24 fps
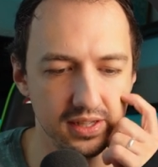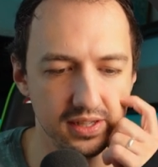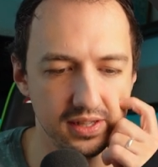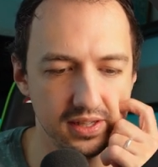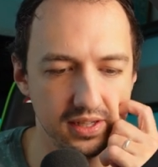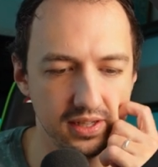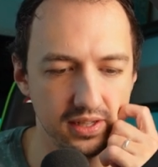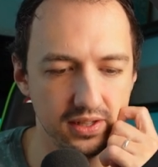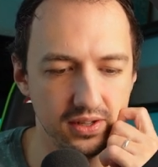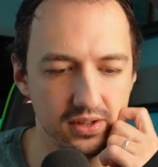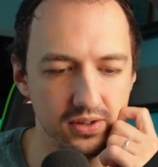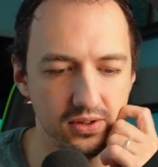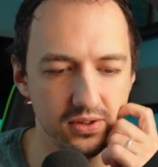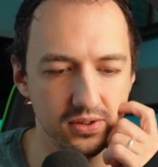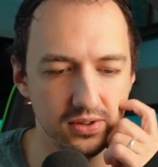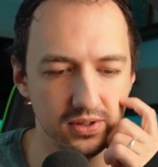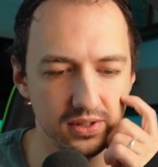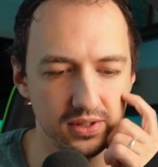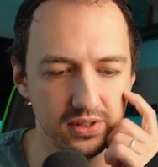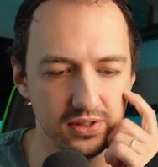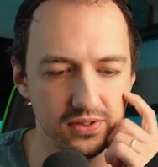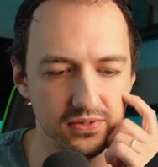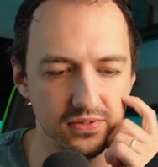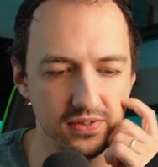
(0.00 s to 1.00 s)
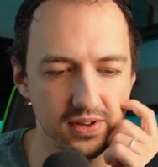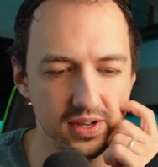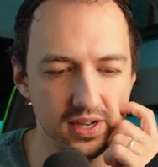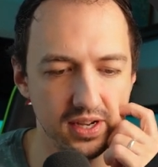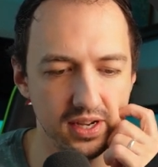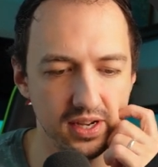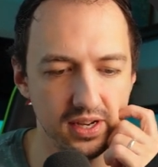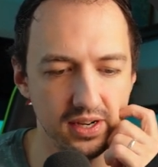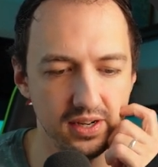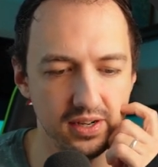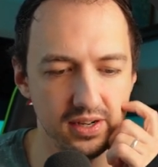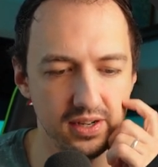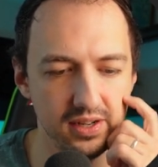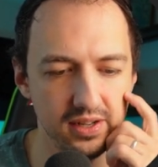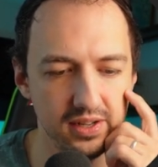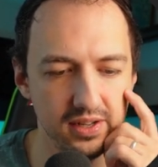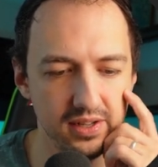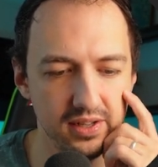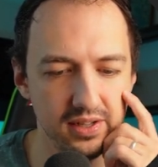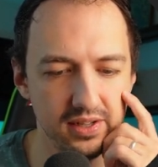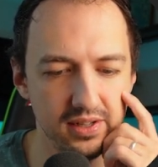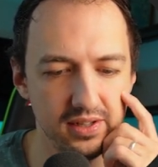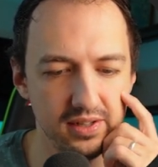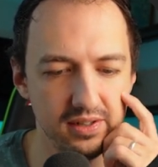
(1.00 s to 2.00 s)
I think New York is fine.
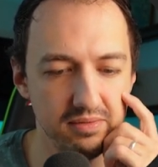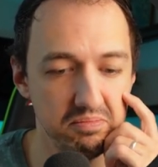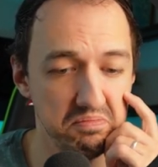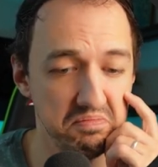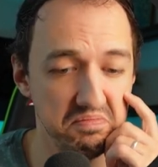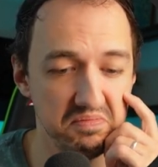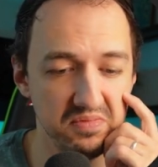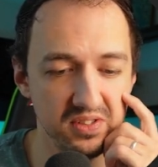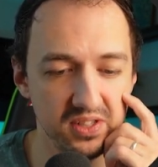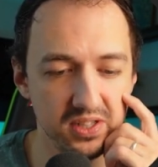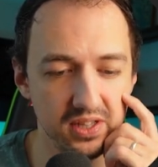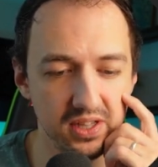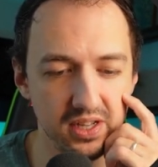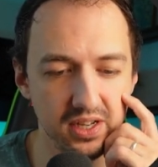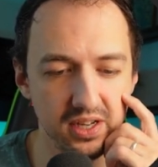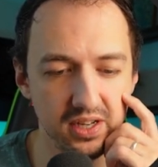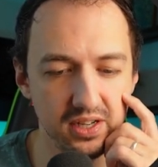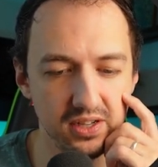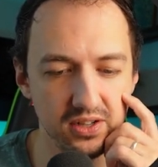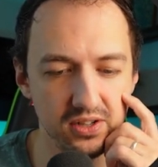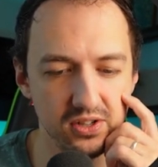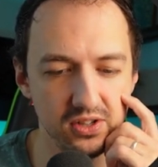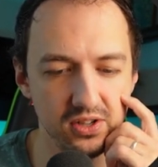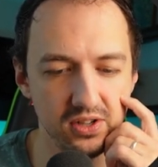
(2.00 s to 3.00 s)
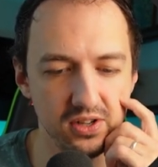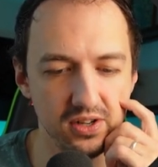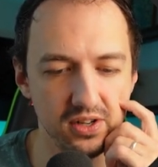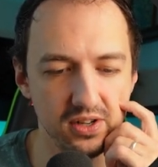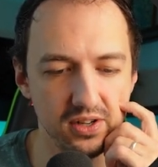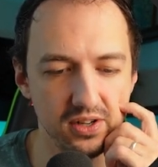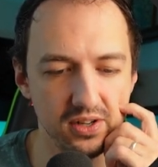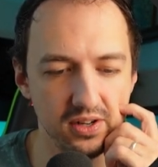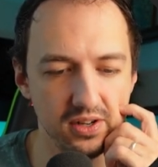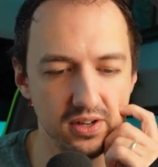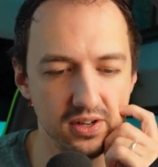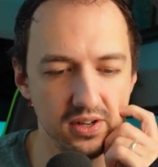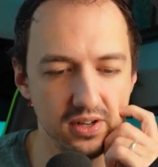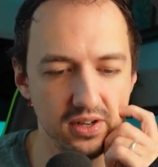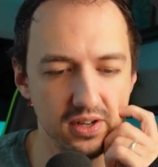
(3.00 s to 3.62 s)
Slate, sure.